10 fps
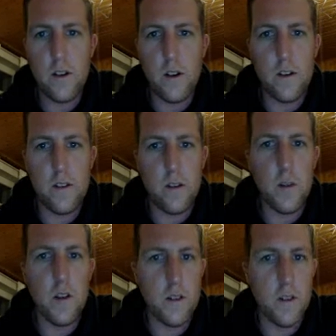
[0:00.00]

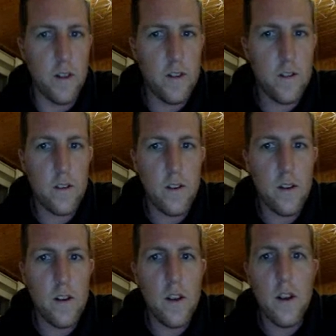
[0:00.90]
similar to this
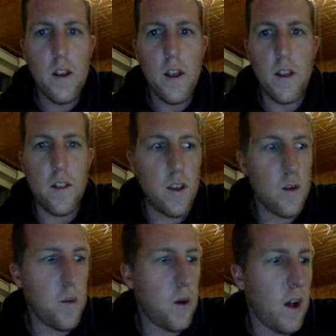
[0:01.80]
and think
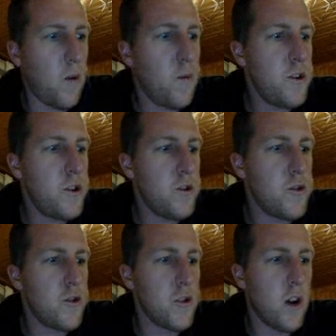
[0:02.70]
about how would you
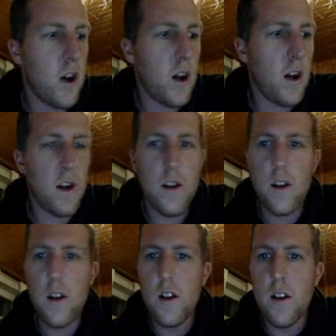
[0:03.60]
draw
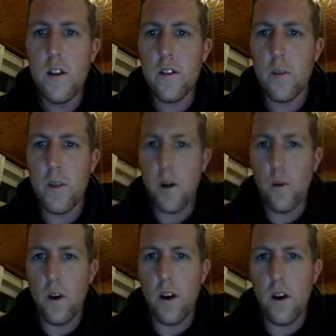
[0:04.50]
something
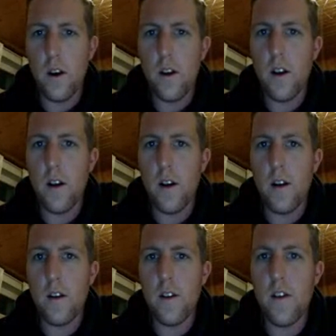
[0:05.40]
where
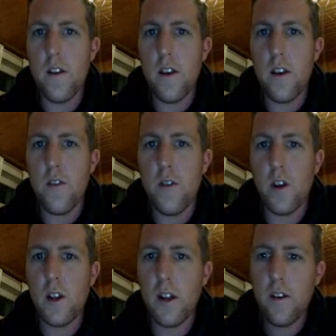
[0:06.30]
if you
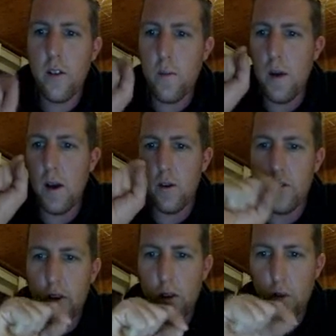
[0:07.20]
clicked the
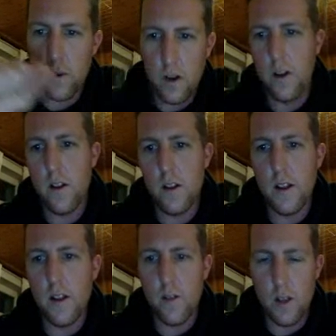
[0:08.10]
mouse, it would
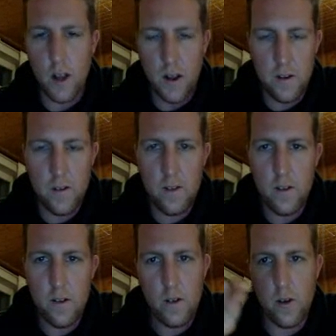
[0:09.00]
leave a line.
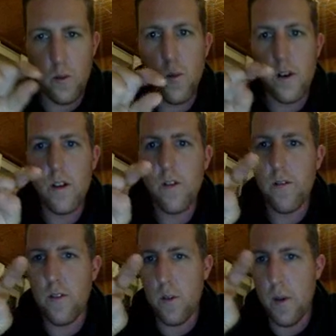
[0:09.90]
So
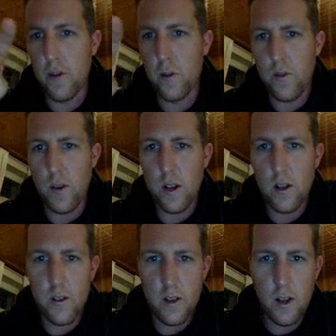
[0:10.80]
the mouse would follow
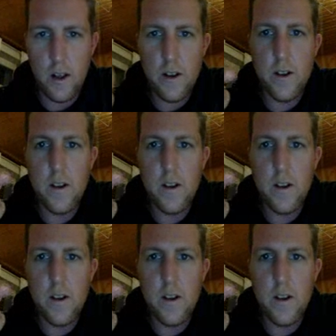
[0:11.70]
the line,